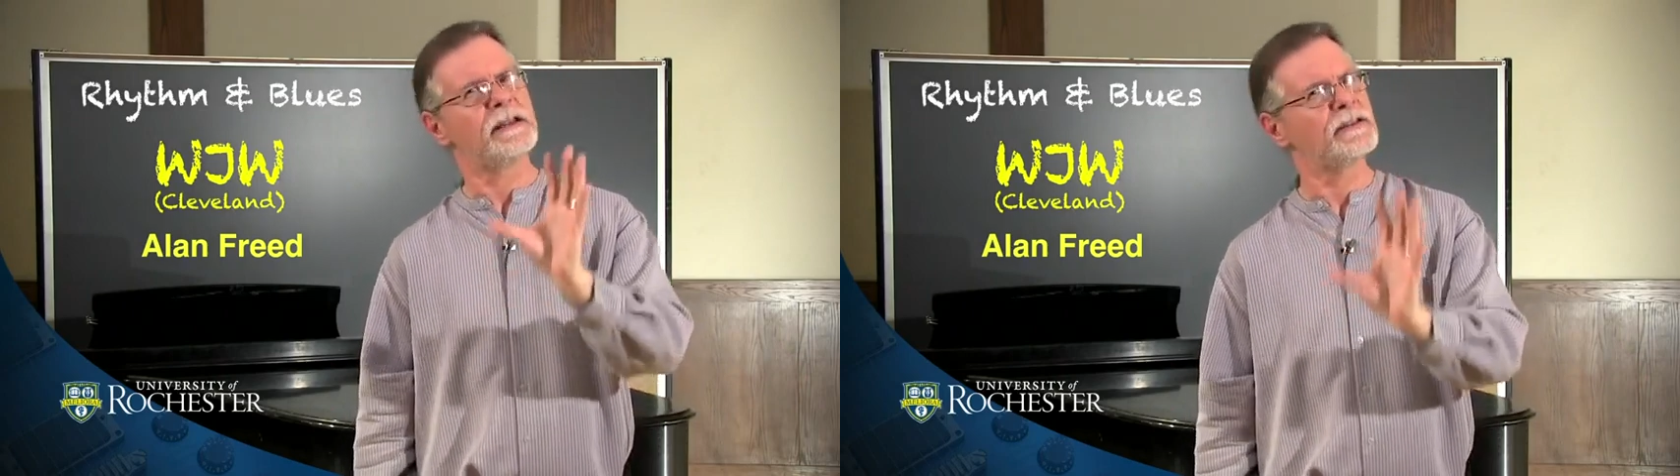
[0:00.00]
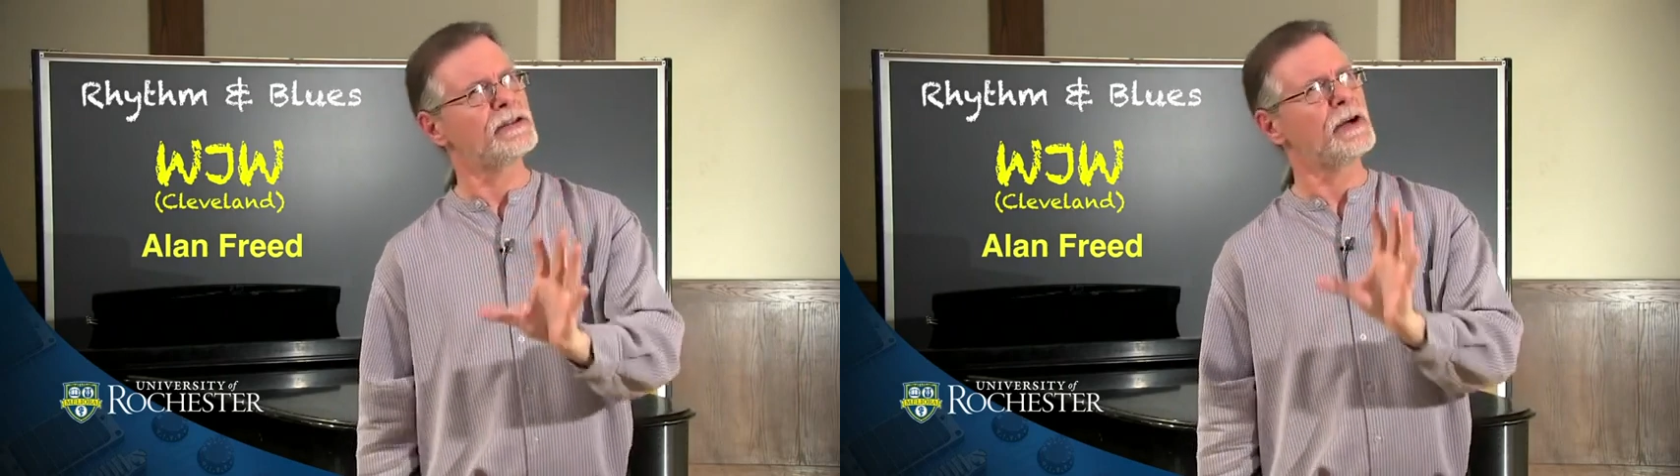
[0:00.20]

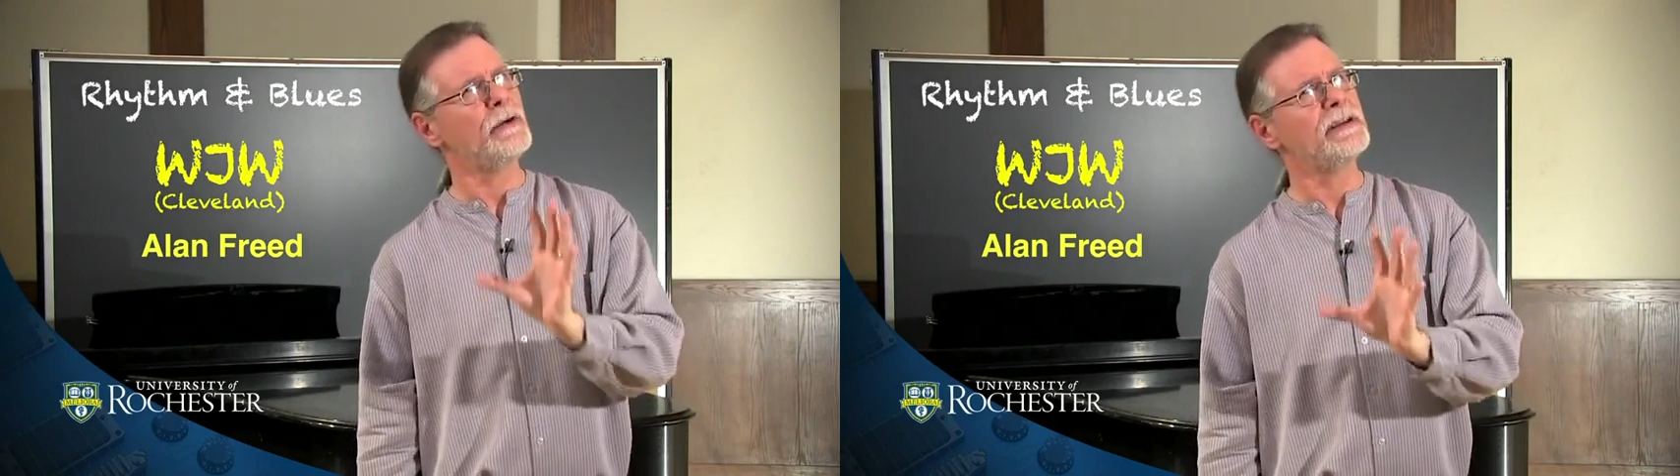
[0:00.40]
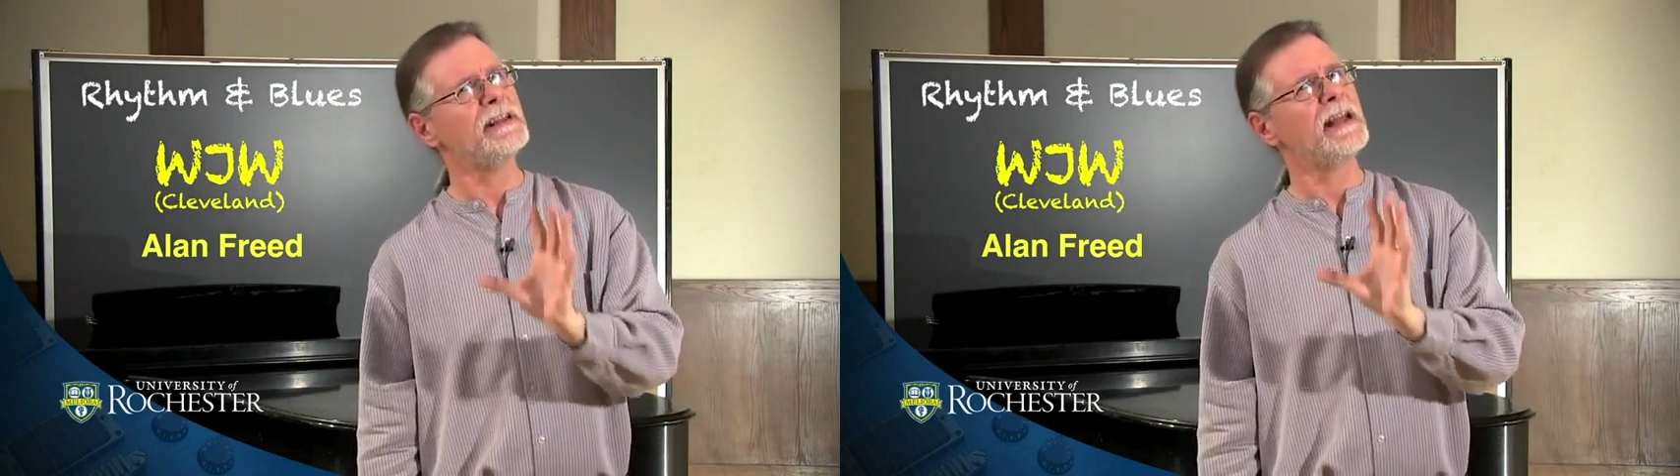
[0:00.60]
And
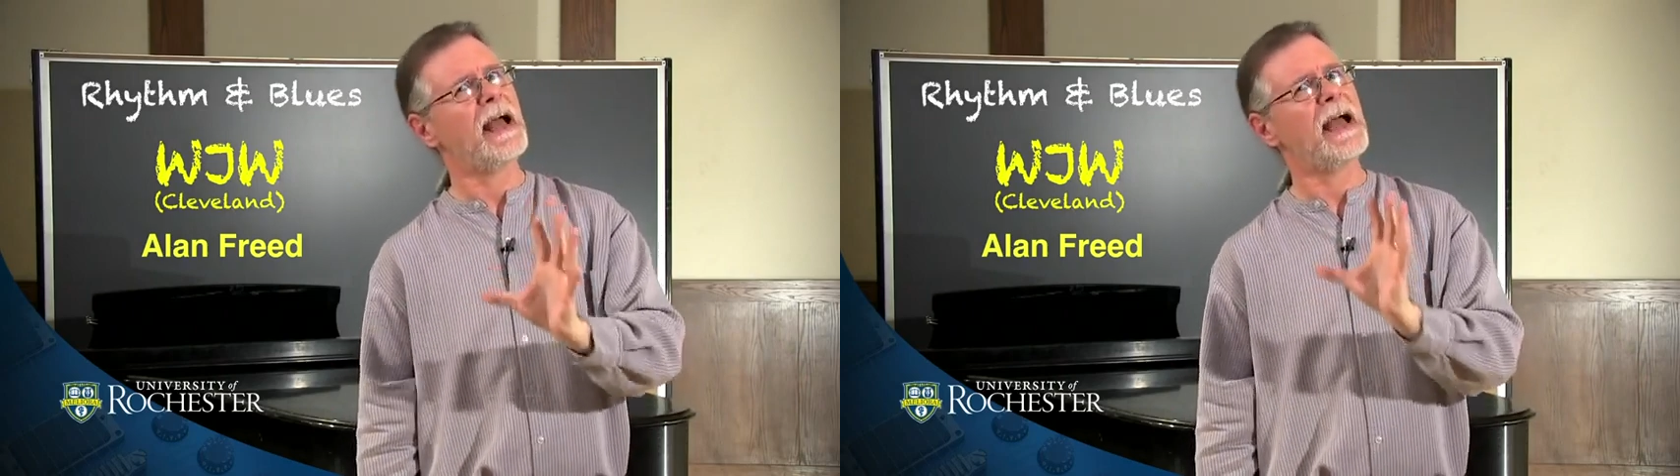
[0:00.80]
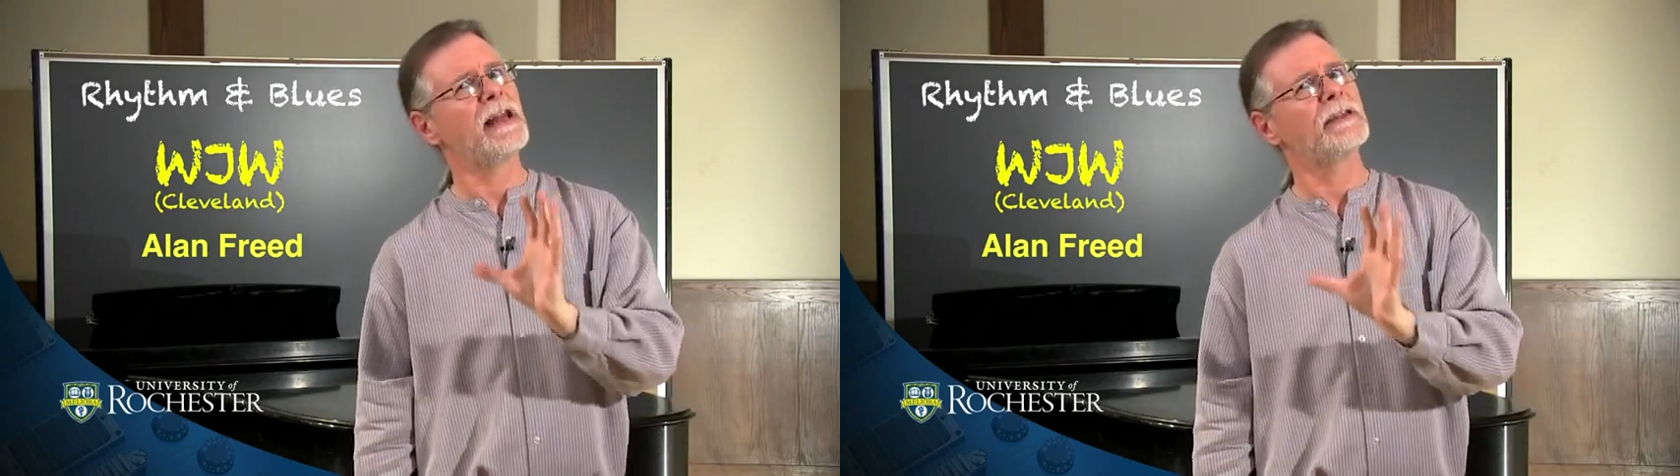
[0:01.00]
so
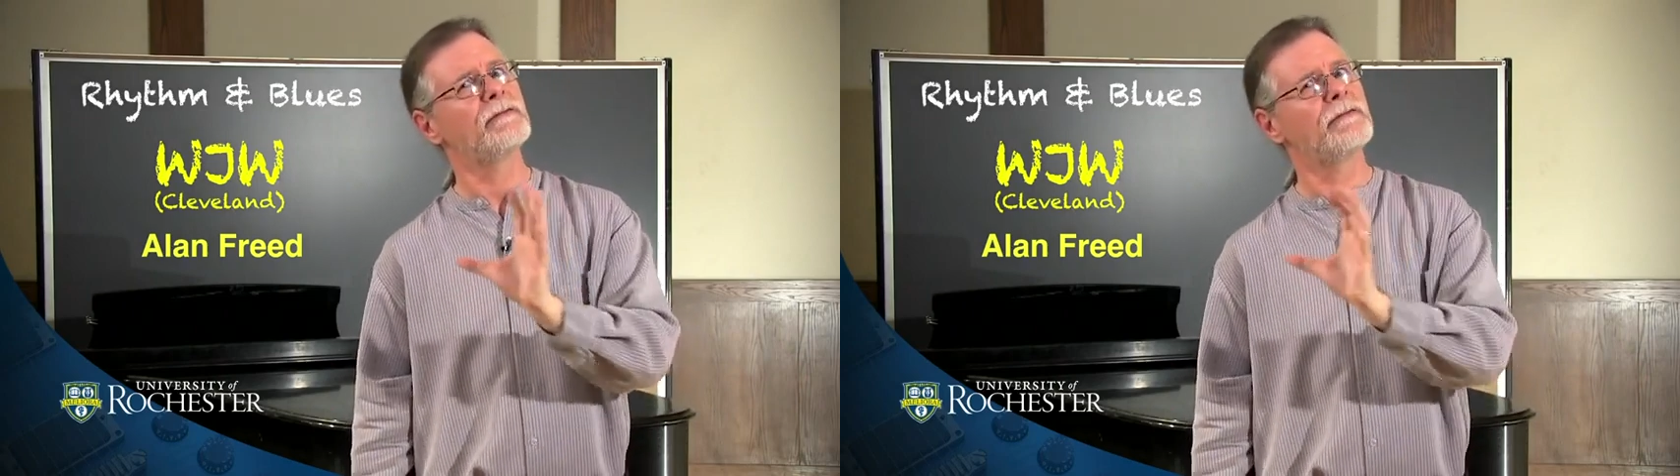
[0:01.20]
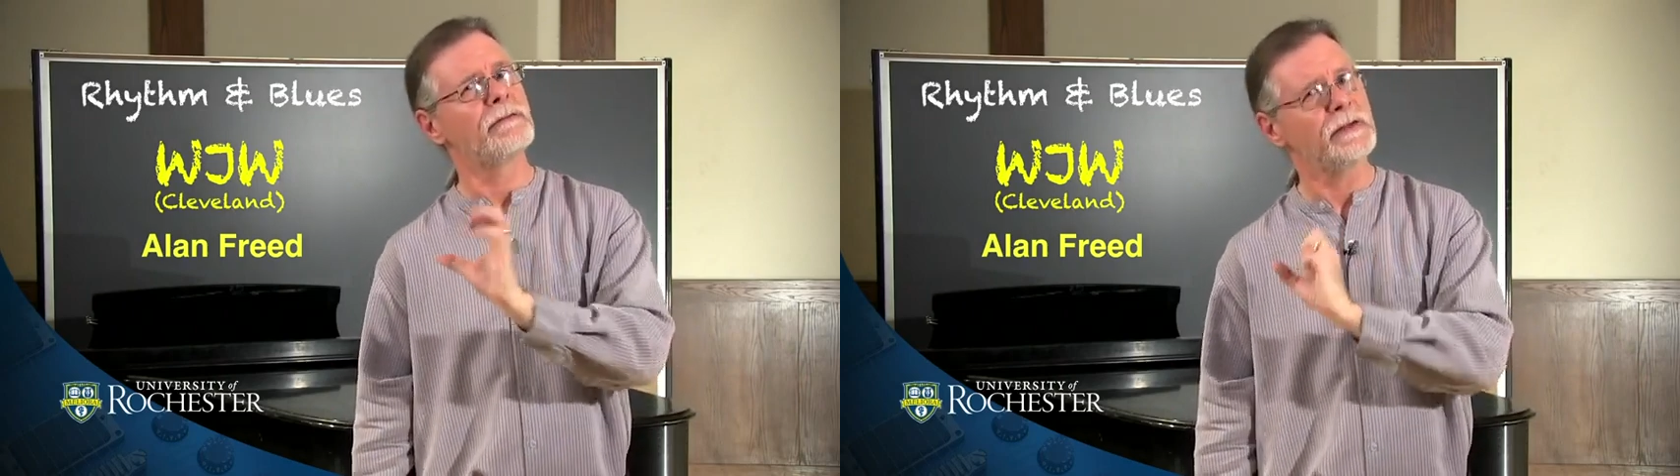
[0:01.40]
did
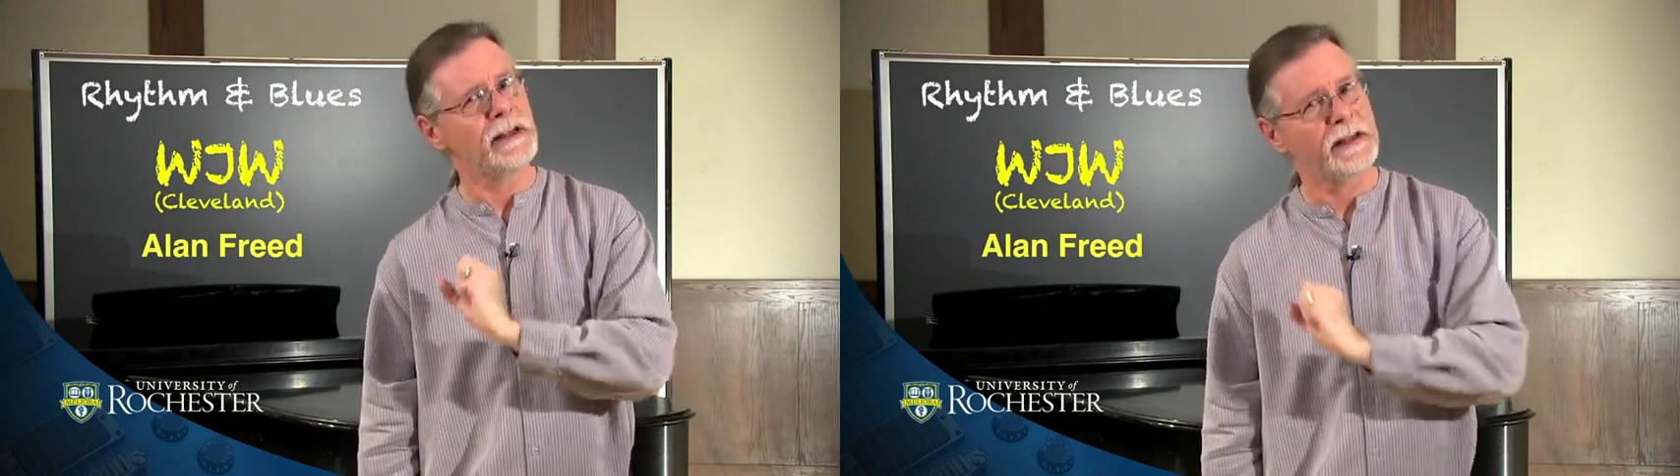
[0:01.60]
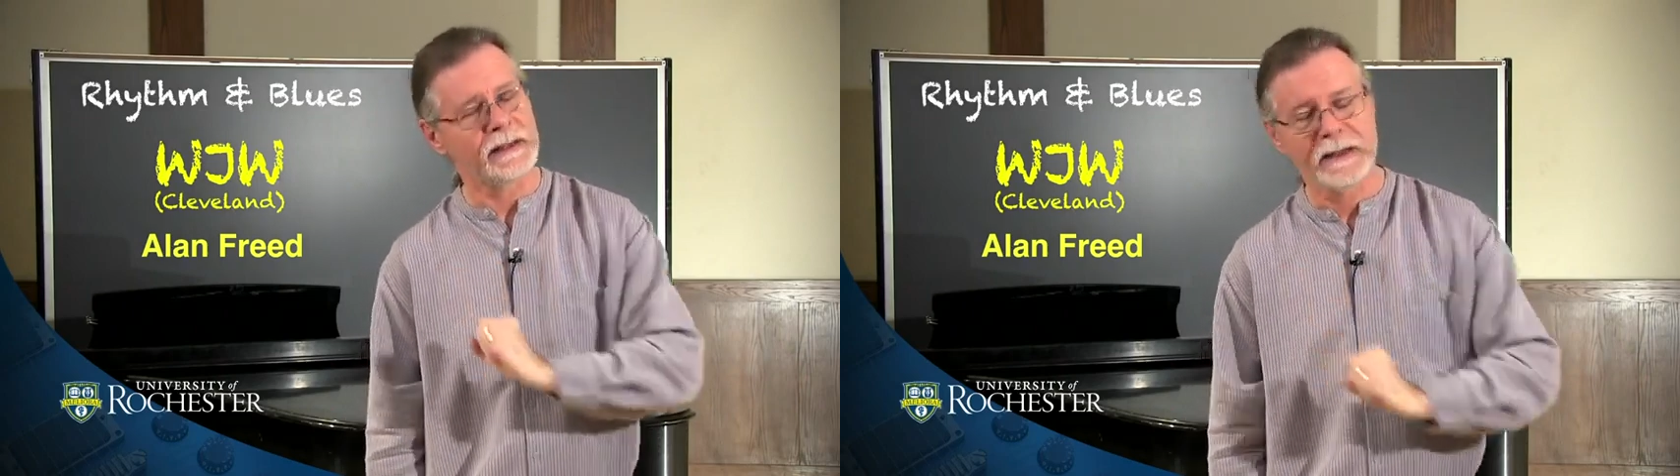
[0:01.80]
Alan
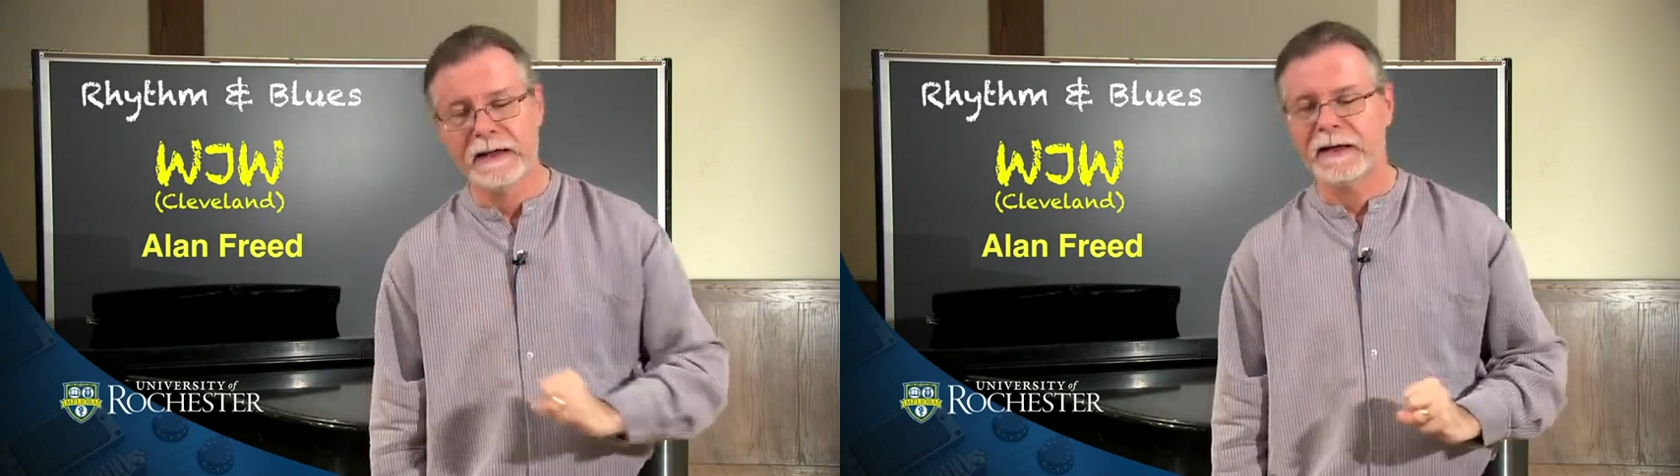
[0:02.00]
Freed